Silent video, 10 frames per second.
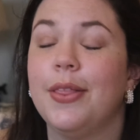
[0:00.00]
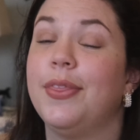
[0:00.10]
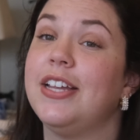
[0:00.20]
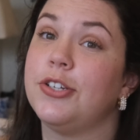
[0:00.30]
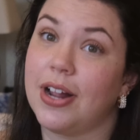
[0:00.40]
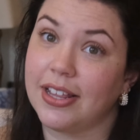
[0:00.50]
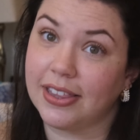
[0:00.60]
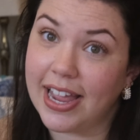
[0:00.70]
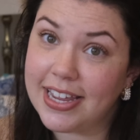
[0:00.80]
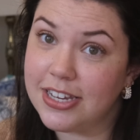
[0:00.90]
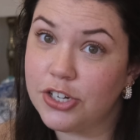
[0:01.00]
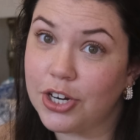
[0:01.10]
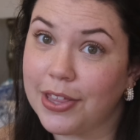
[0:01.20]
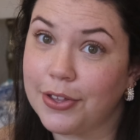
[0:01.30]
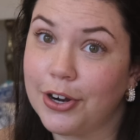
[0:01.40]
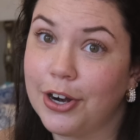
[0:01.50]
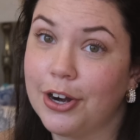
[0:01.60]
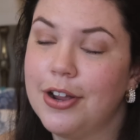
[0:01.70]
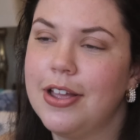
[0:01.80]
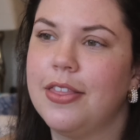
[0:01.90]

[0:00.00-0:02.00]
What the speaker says: They do not like each other.